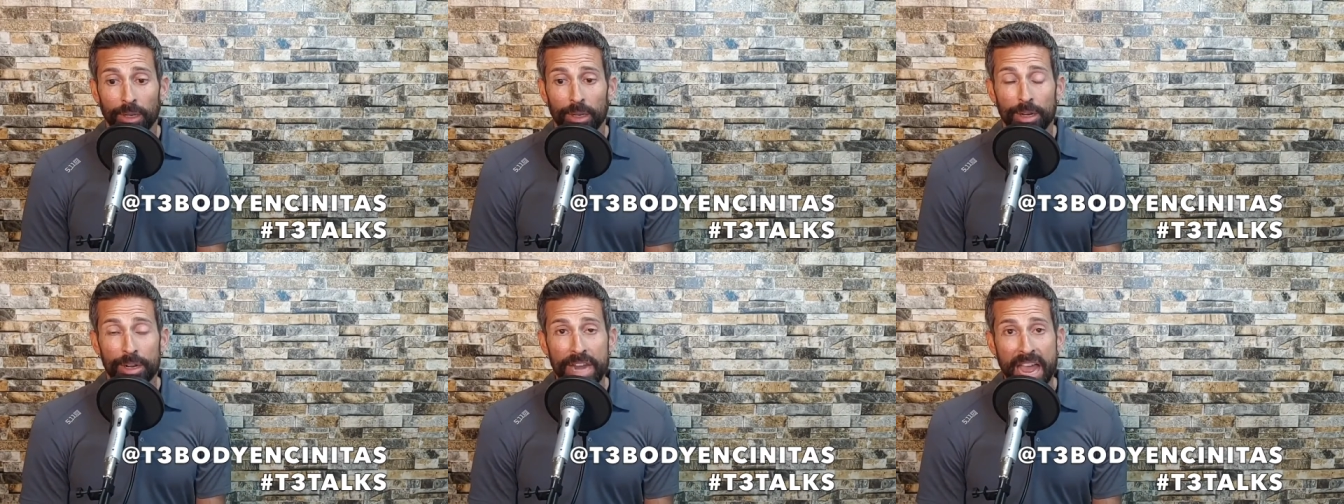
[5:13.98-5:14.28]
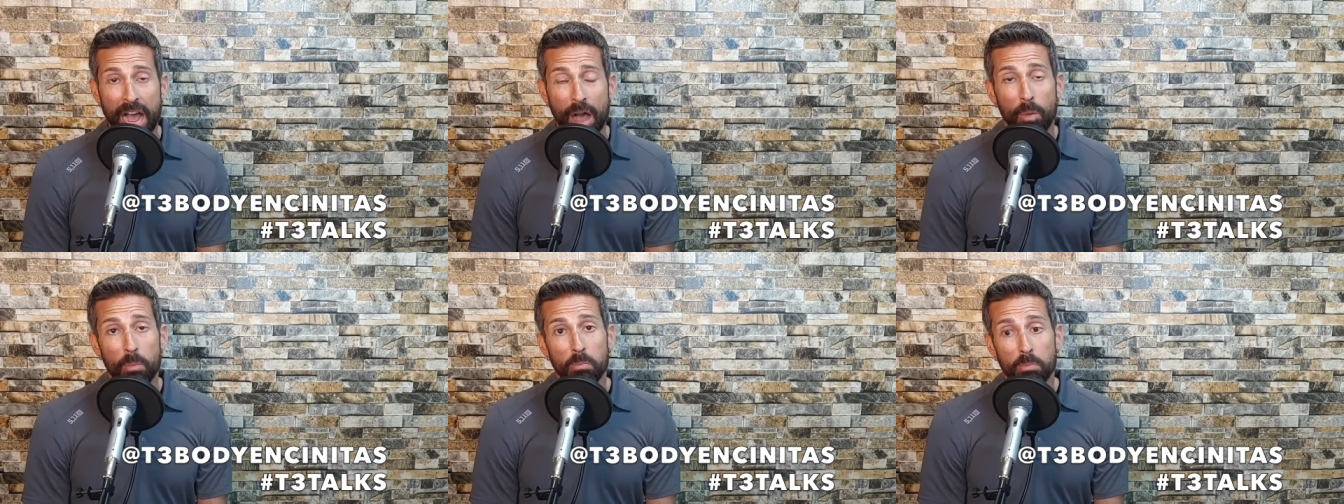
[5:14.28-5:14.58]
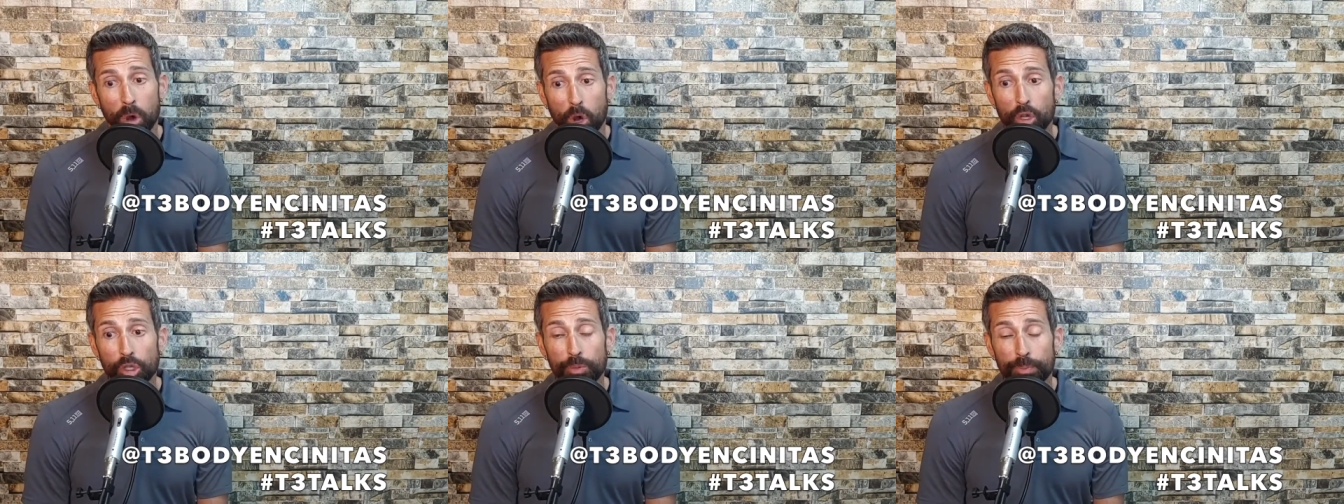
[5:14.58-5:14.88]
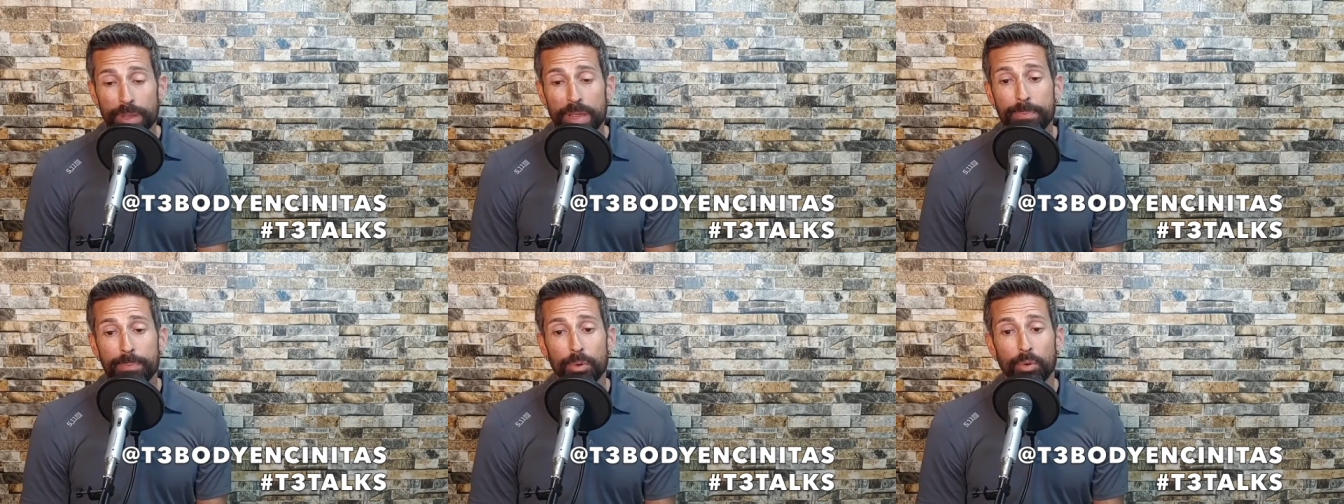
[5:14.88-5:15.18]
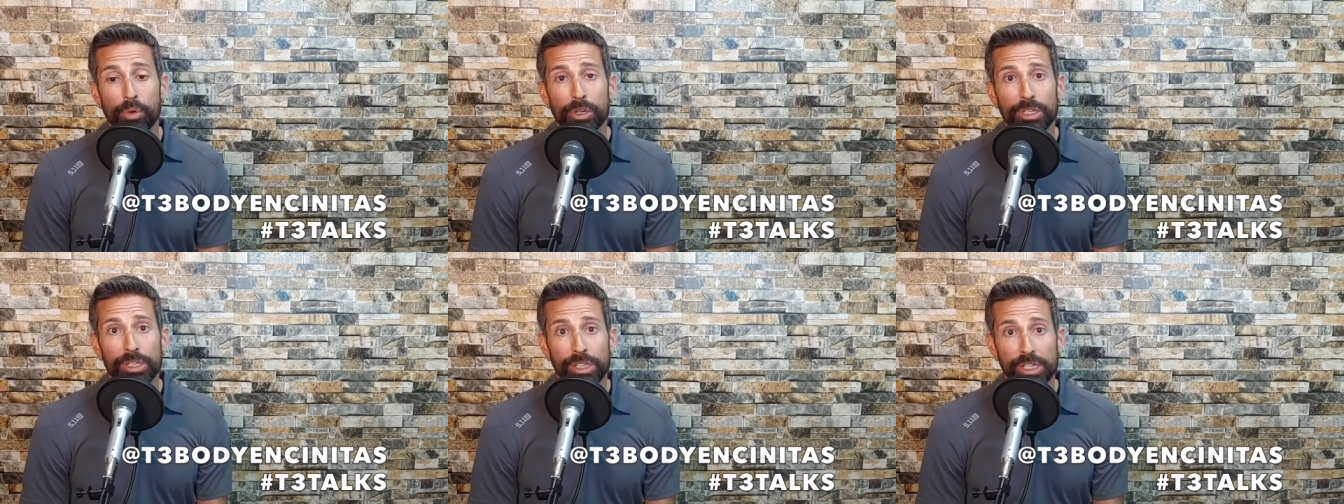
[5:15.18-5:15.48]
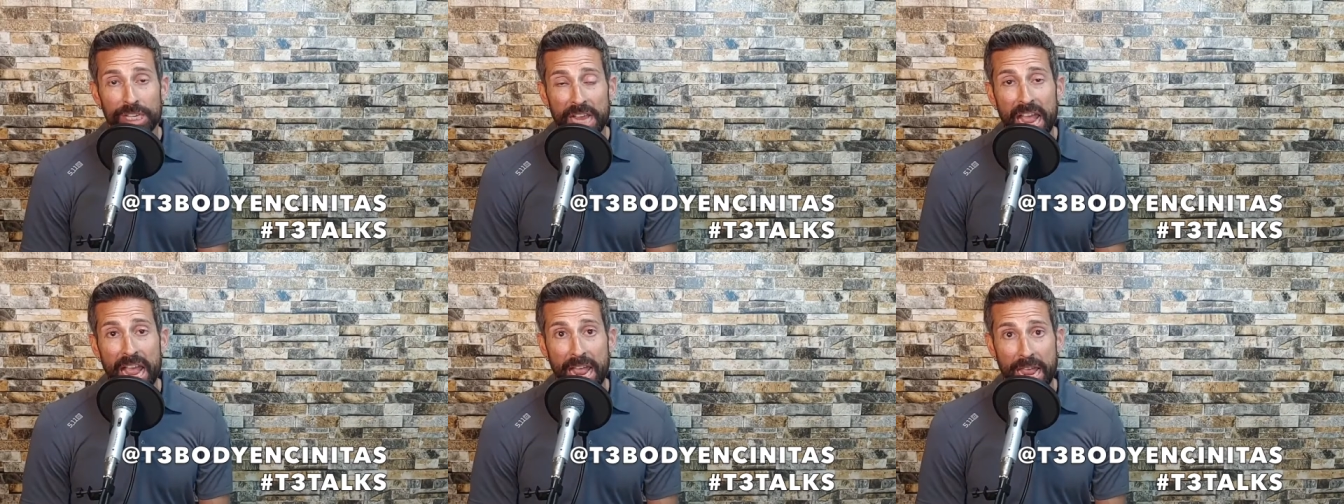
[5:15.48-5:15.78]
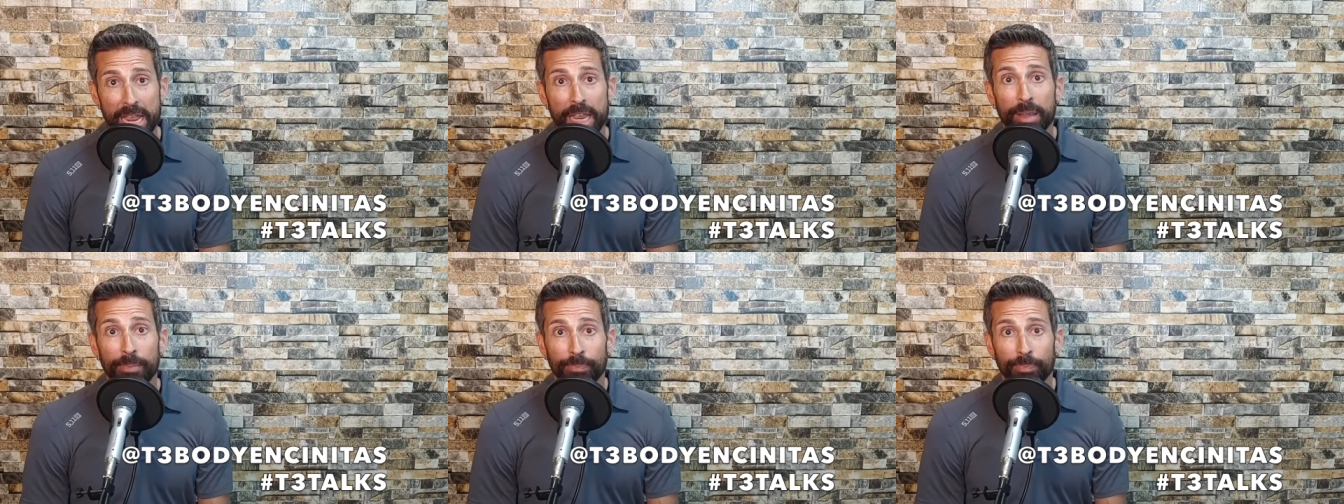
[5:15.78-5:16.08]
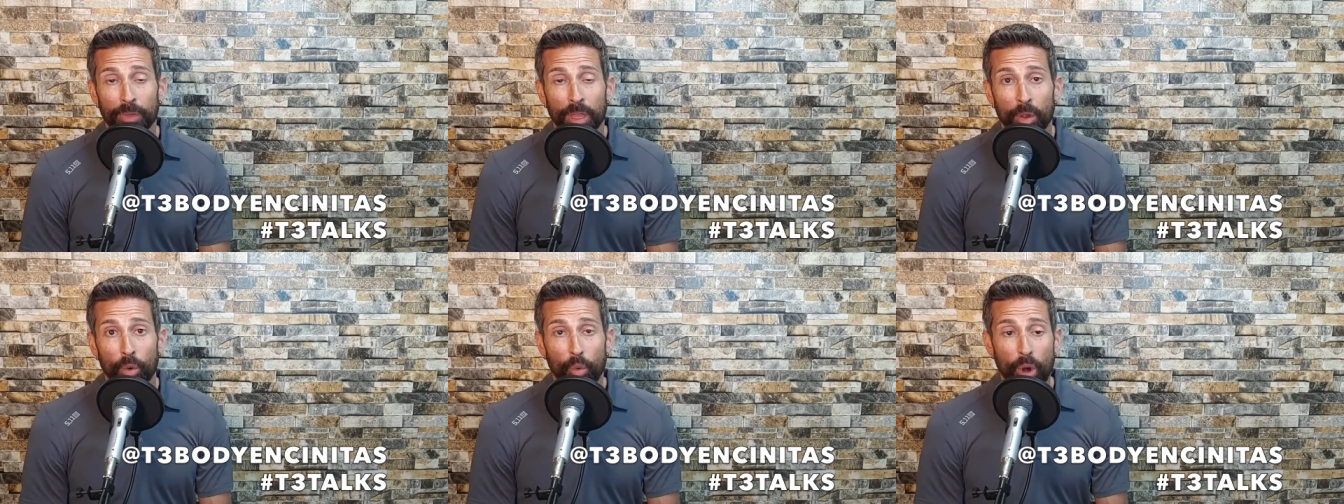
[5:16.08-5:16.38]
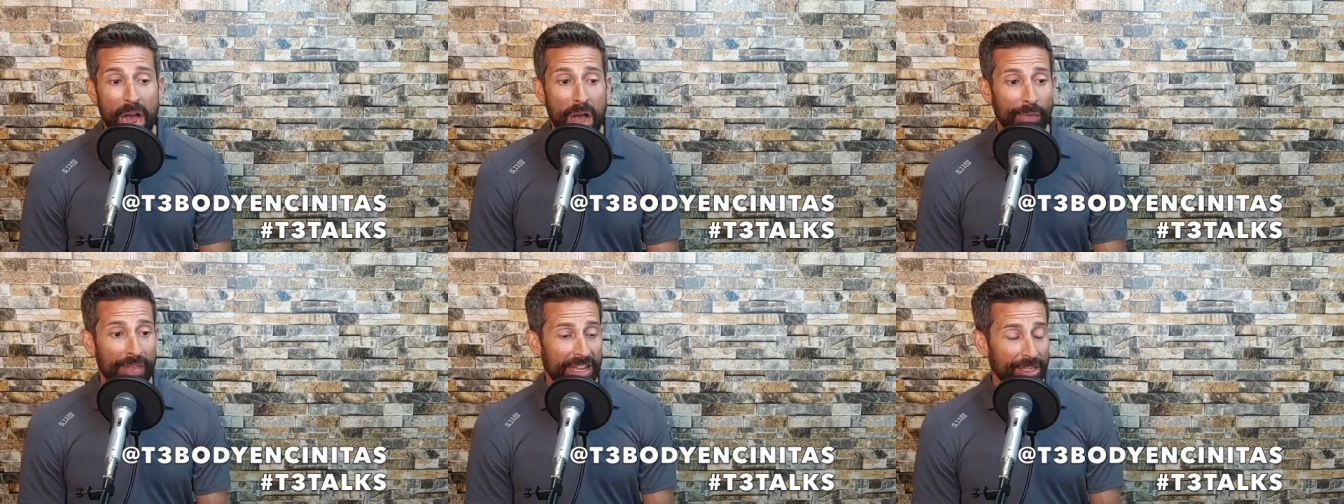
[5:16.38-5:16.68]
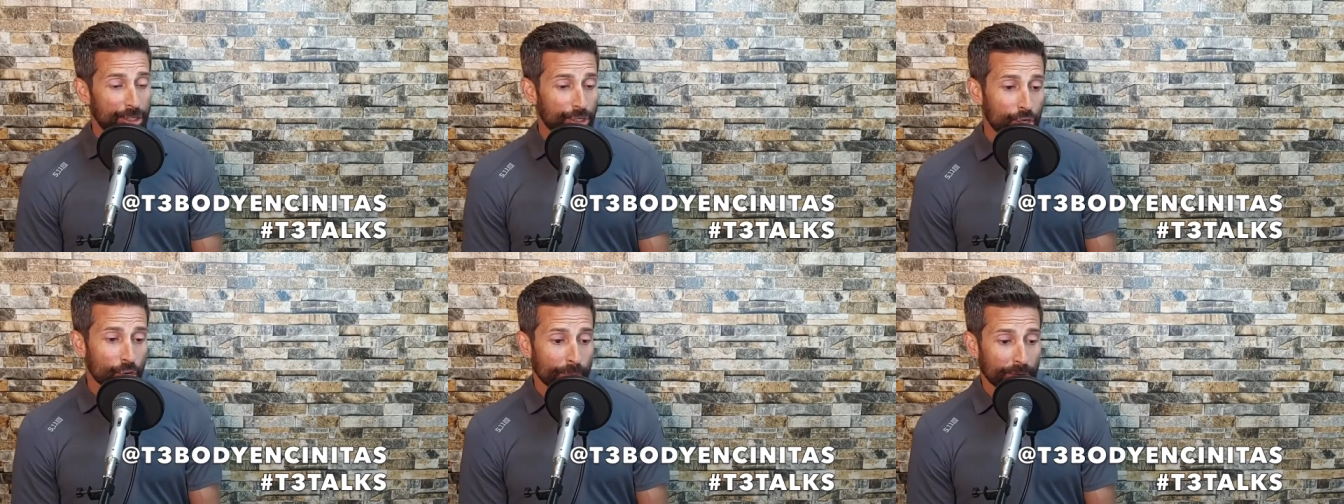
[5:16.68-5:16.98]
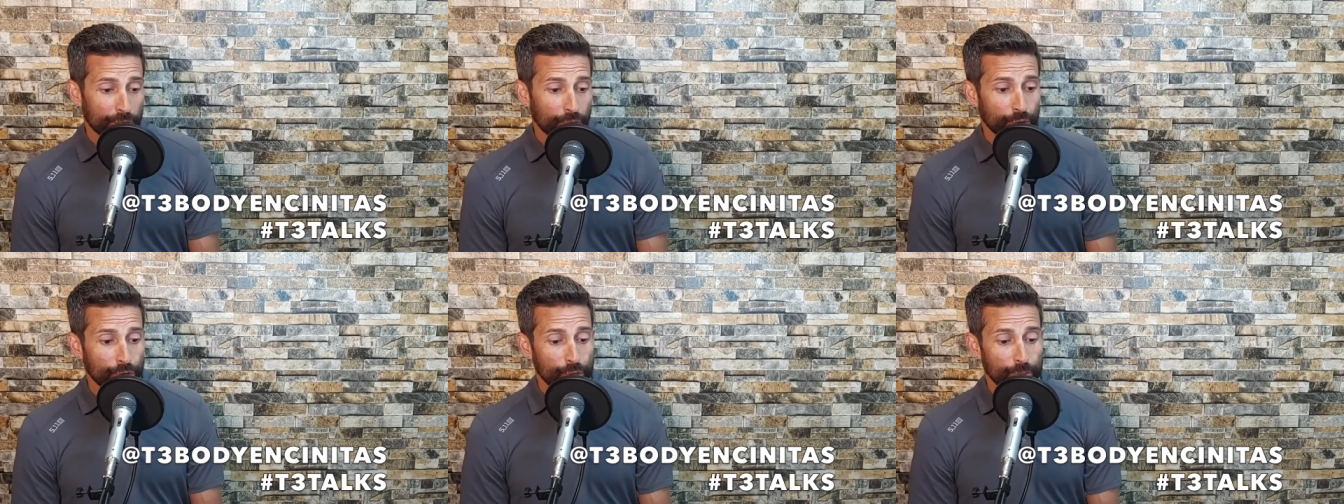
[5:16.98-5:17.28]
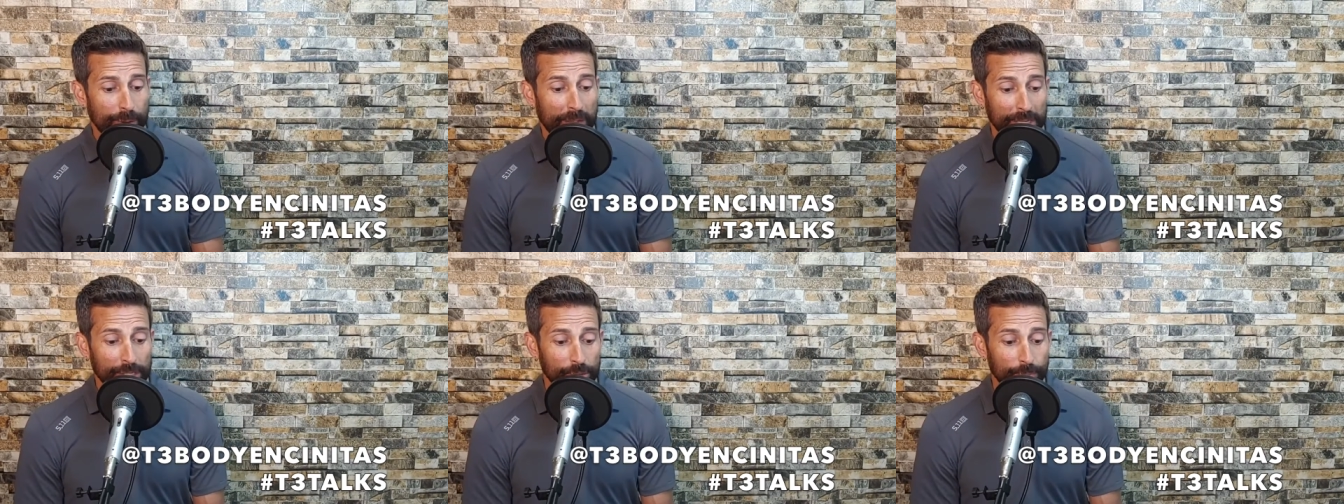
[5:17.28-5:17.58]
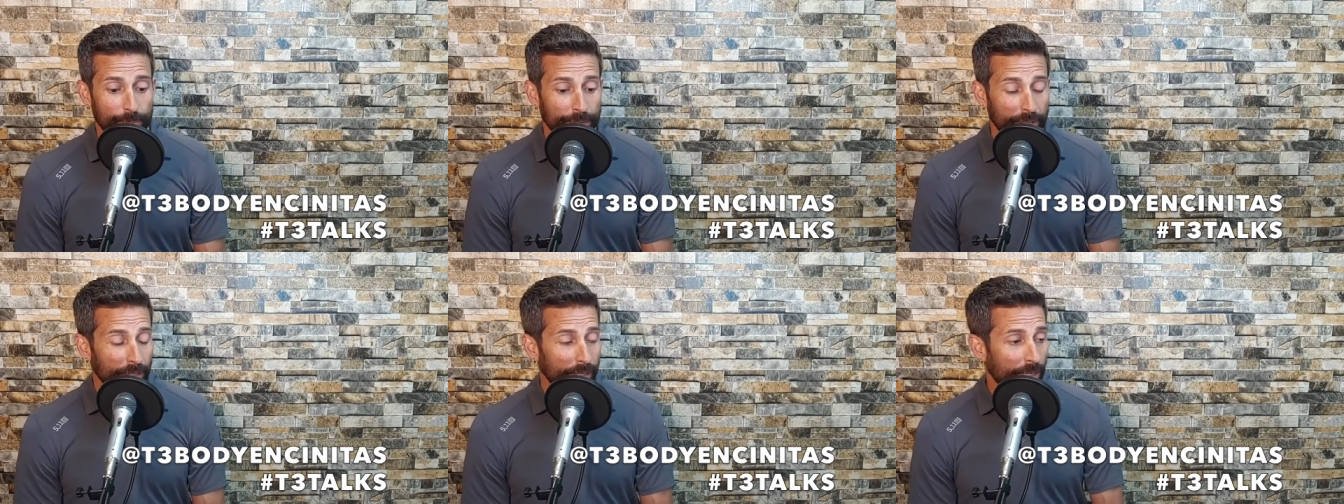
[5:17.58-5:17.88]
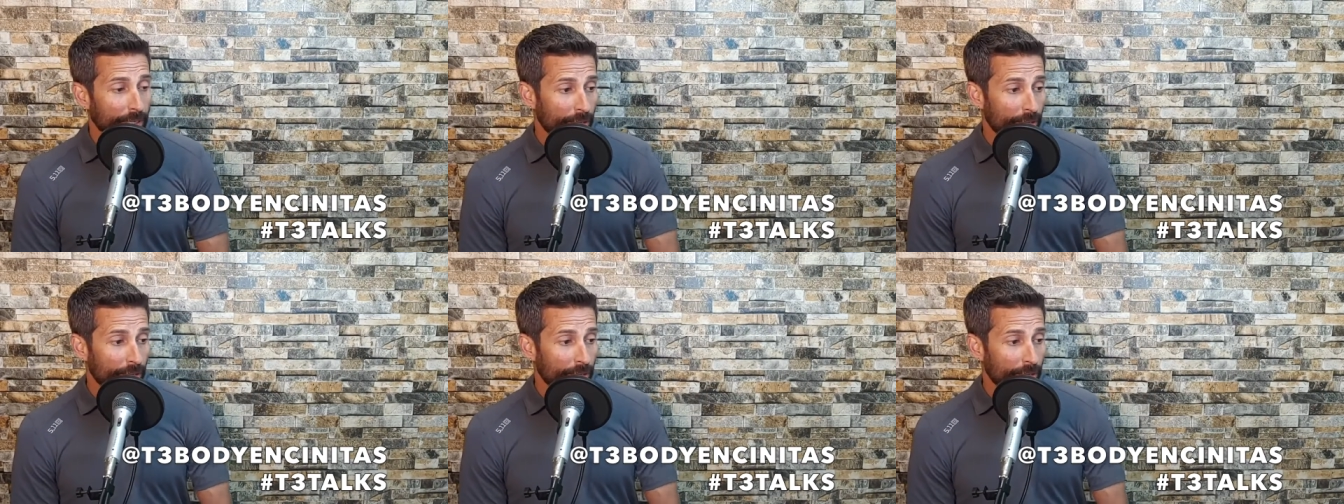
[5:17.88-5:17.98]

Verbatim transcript: Now, most people would say, wow, that's too much responsibility.